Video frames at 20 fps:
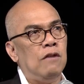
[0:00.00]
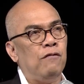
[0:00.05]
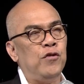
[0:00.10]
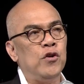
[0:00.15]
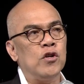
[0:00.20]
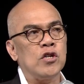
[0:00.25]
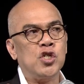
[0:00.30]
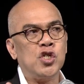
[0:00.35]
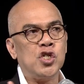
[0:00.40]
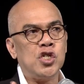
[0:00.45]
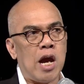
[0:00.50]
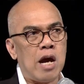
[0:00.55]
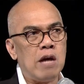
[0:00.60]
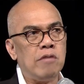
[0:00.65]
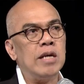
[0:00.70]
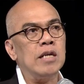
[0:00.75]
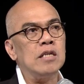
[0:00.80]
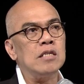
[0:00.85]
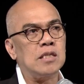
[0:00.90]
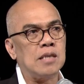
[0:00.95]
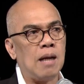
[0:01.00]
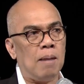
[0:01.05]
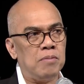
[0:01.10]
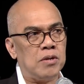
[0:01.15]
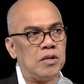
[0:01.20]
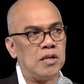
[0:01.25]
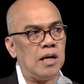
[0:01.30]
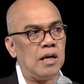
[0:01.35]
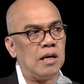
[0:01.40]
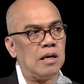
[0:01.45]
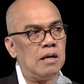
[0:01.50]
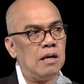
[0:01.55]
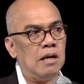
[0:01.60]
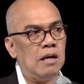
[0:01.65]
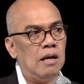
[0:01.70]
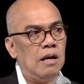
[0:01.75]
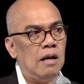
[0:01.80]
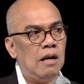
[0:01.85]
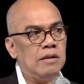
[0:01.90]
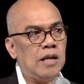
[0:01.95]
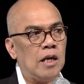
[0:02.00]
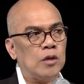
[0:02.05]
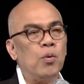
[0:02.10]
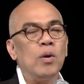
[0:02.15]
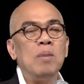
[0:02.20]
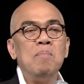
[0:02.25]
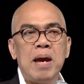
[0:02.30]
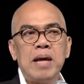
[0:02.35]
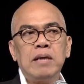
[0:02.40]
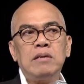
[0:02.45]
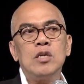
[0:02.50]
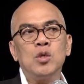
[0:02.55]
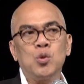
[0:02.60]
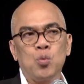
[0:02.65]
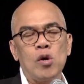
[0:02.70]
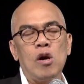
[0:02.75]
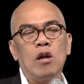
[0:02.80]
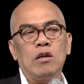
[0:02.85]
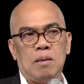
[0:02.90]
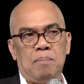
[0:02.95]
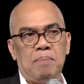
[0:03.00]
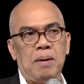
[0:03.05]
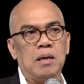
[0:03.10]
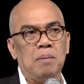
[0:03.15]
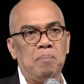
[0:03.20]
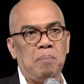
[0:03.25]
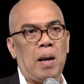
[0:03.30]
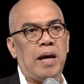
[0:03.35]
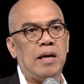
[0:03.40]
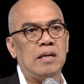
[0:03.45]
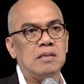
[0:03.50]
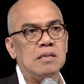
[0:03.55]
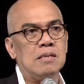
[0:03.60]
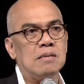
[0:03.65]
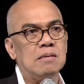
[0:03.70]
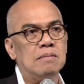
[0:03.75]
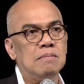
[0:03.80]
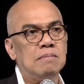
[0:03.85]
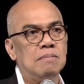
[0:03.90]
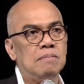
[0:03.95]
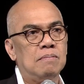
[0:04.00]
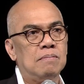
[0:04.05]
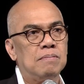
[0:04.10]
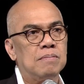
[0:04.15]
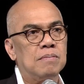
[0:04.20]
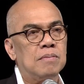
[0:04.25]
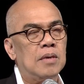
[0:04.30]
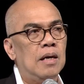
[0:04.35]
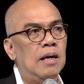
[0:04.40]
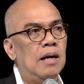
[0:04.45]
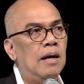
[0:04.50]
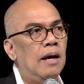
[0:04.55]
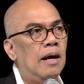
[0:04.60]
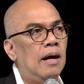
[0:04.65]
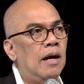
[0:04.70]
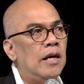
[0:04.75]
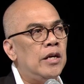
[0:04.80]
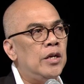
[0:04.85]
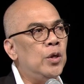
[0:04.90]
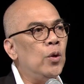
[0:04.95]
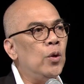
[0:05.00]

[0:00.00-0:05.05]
if you're sharing something that will make this world a better place. Yes. Mm-hmm.